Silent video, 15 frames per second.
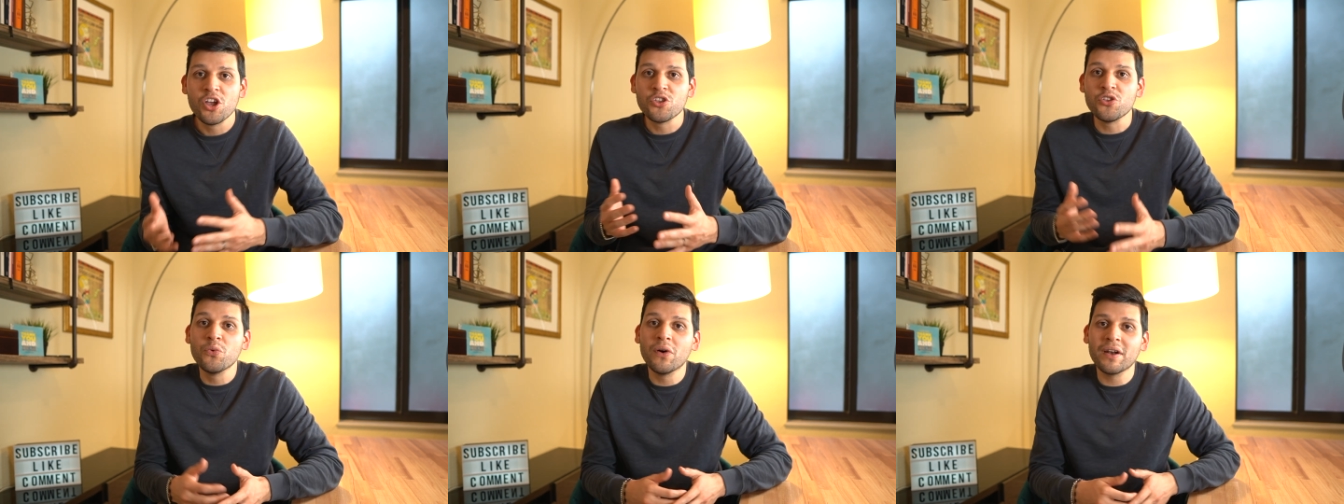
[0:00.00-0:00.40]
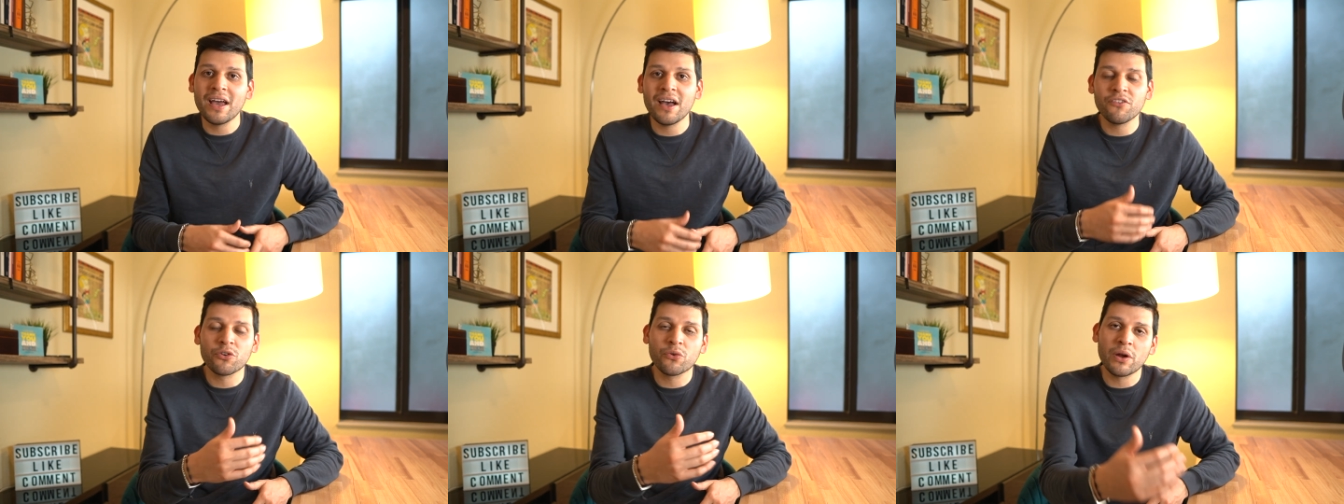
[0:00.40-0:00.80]
you want to
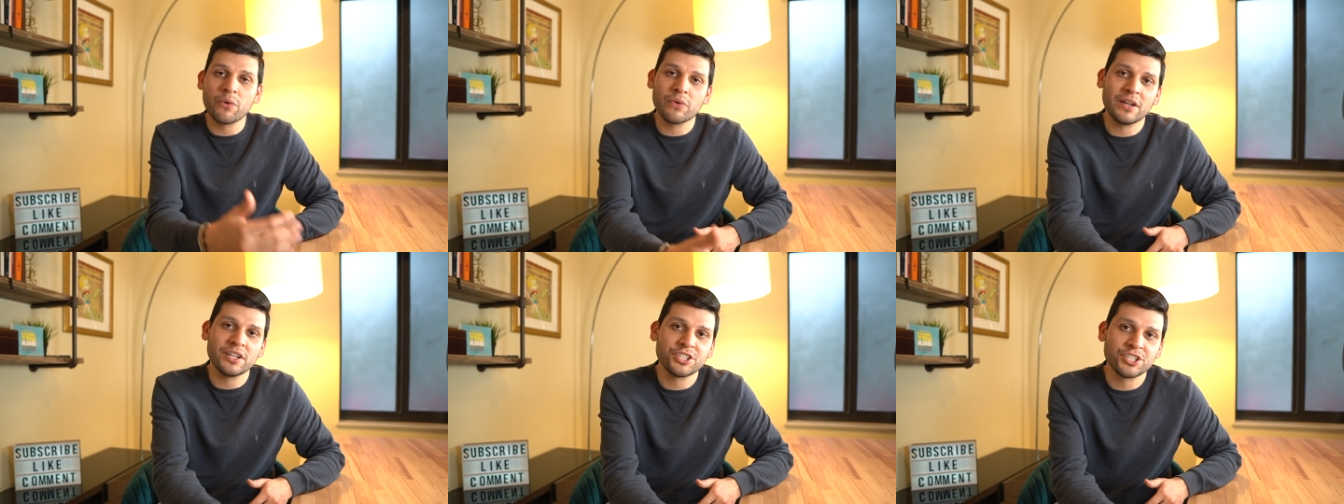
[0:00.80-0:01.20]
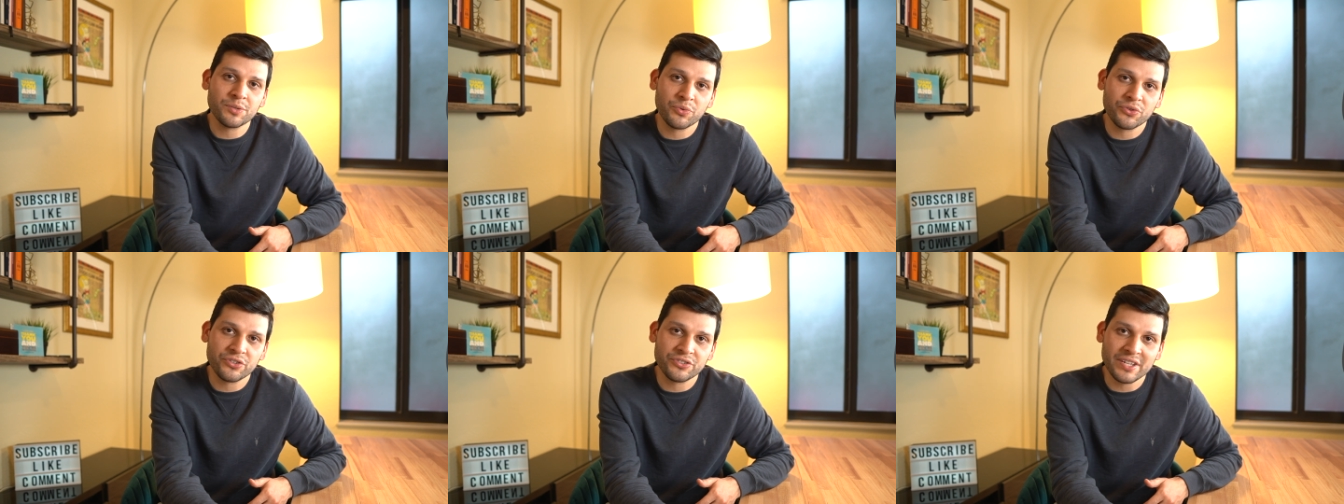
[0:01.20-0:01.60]
have a great
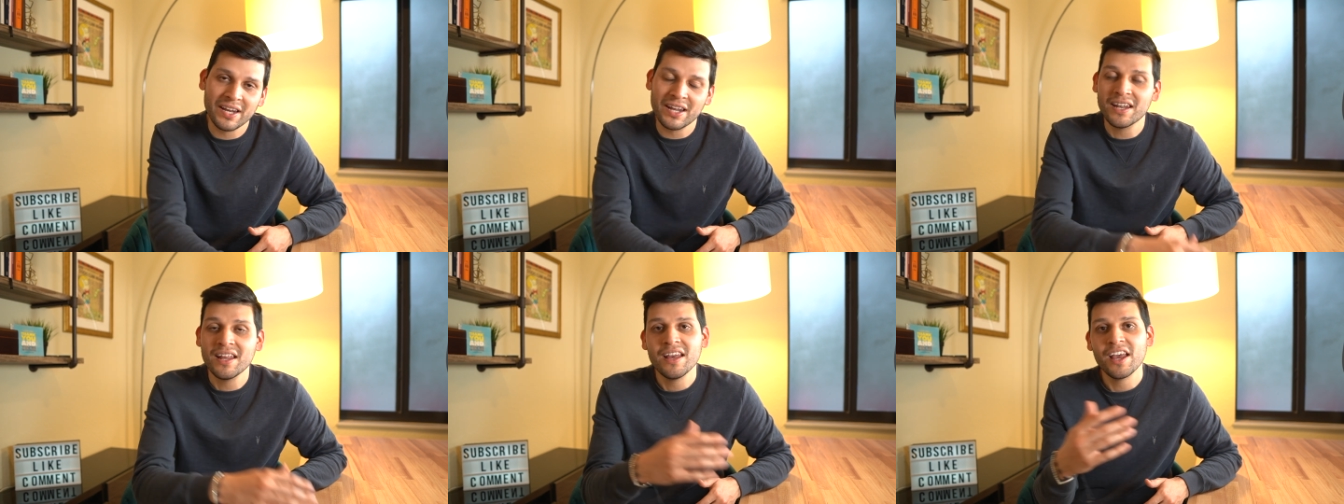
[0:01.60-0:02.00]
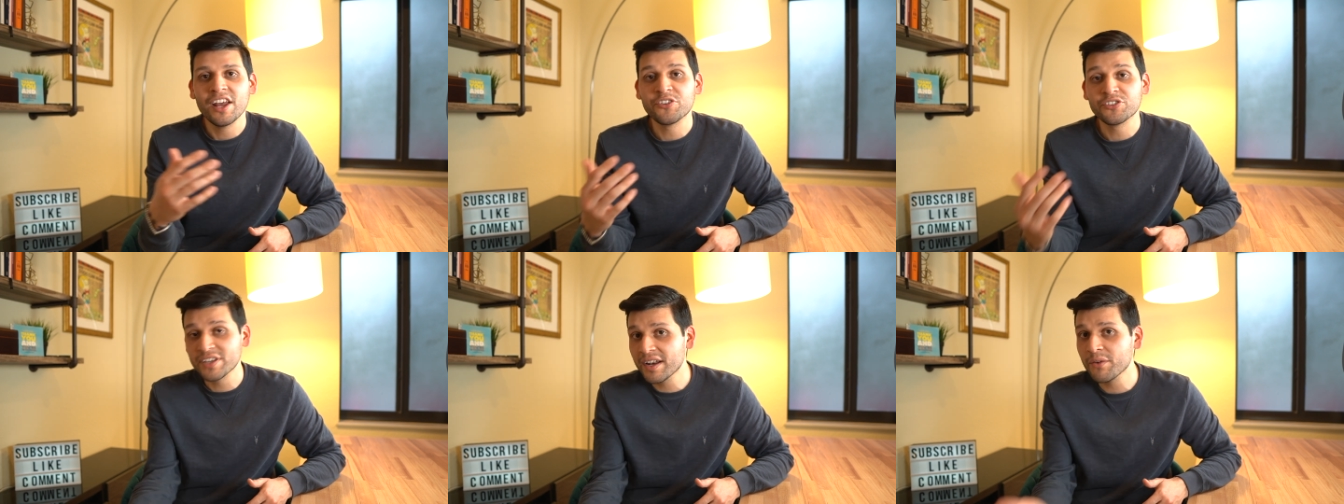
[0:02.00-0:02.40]
relationship with your tenant
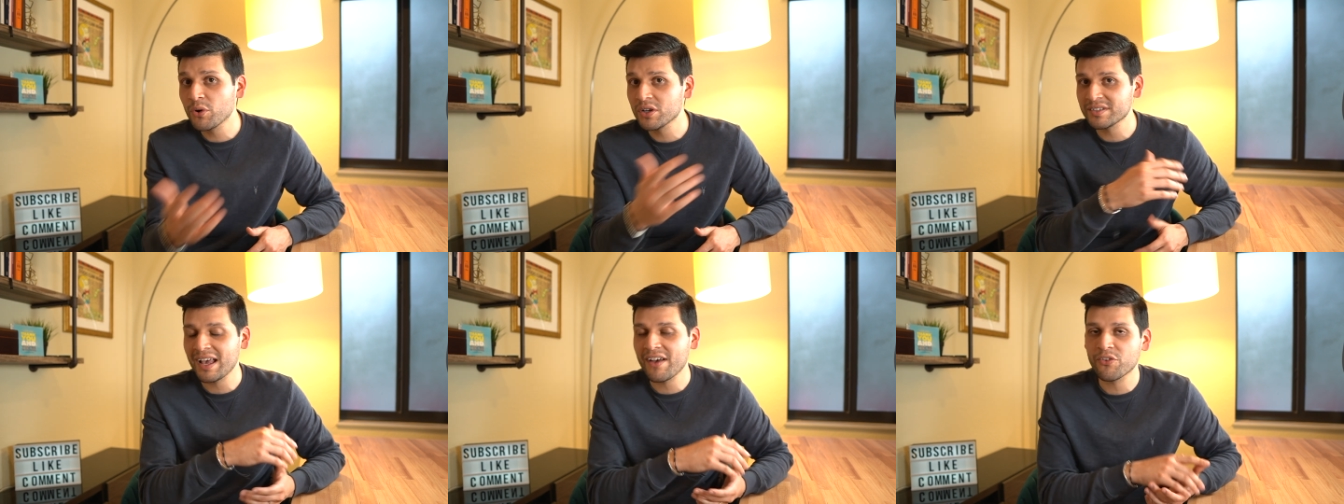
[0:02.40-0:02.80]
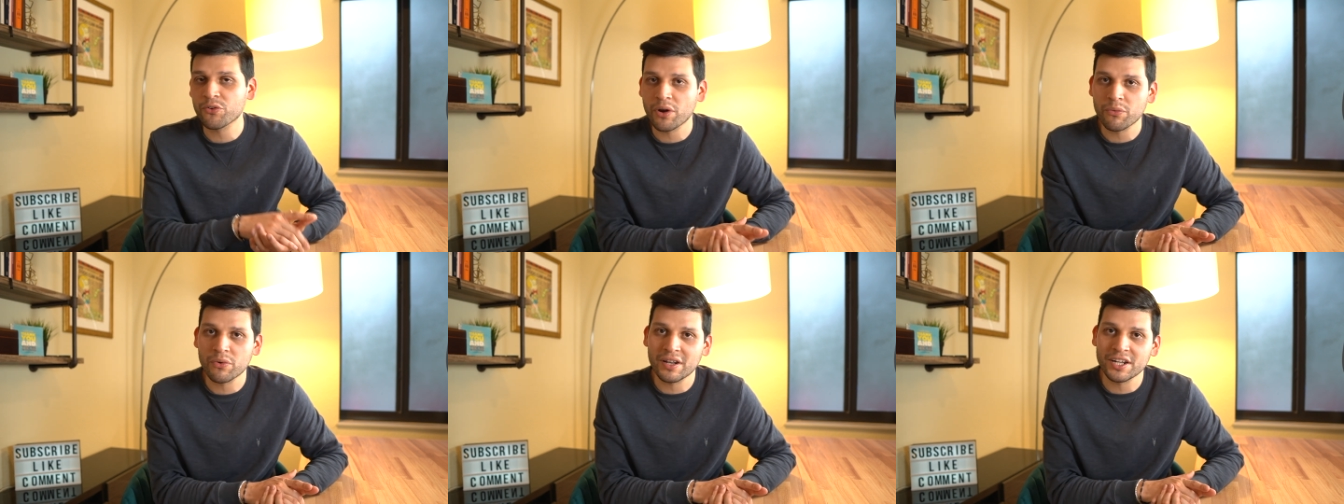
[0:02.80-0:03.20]
and your tenant wants to have a
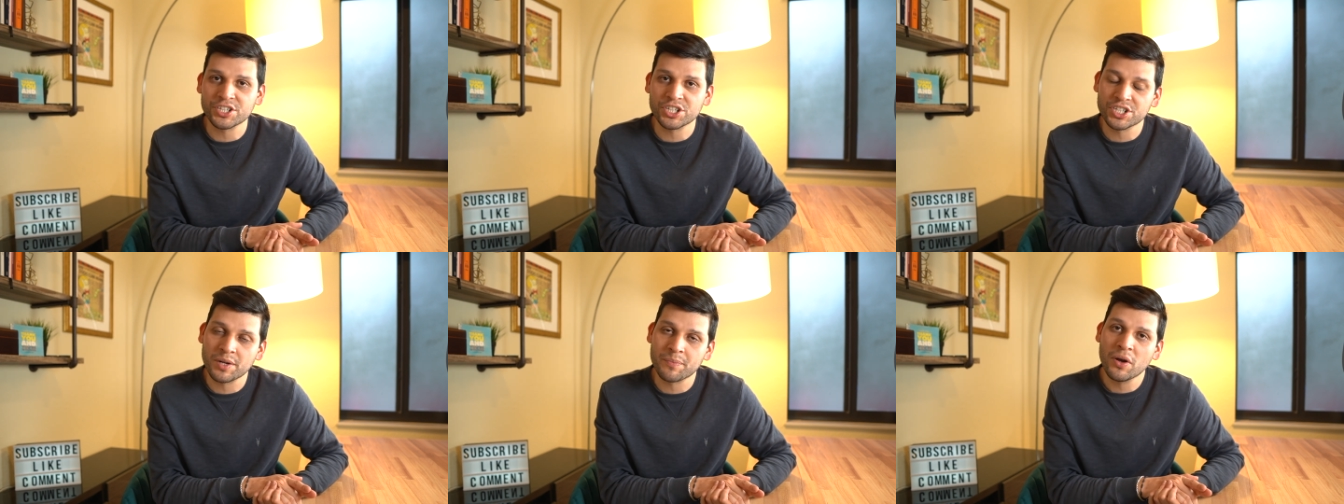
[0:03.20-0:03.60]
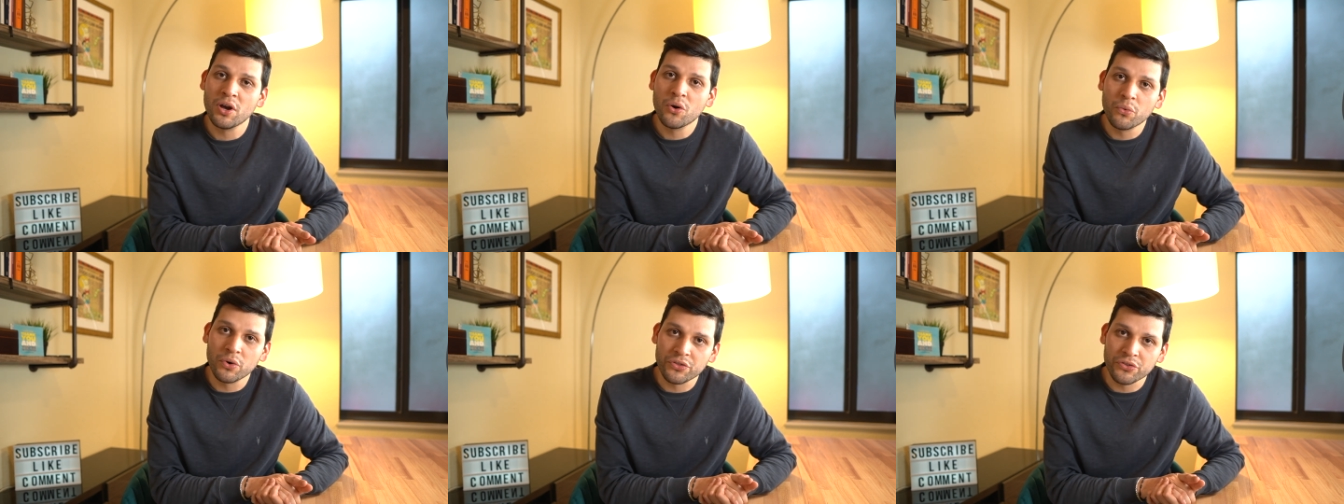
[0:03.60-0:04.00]
great relationship
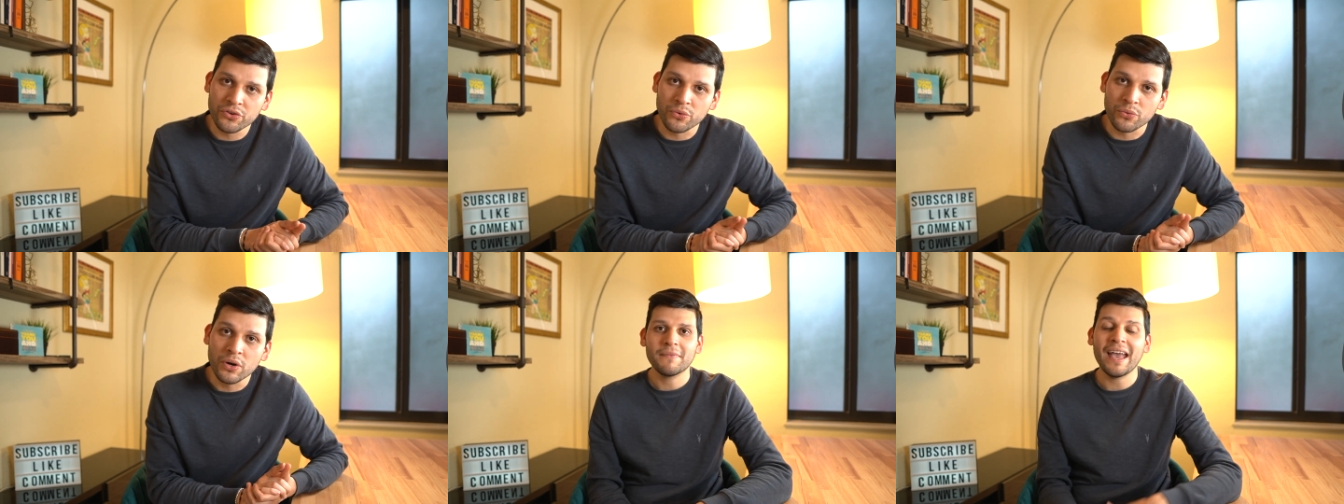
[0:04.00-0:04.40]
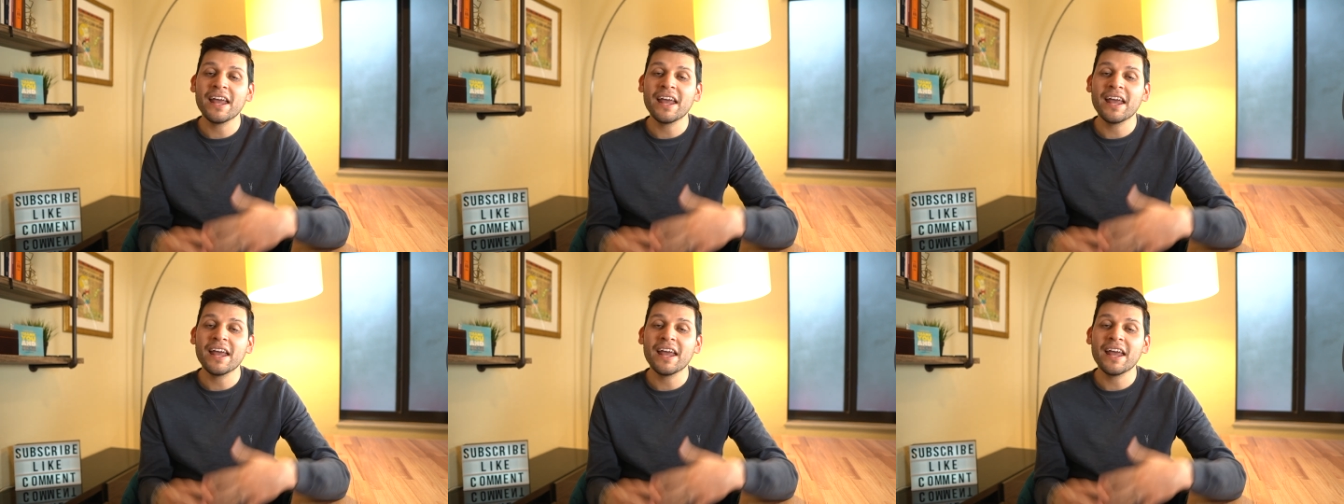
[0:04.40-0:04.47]
with you.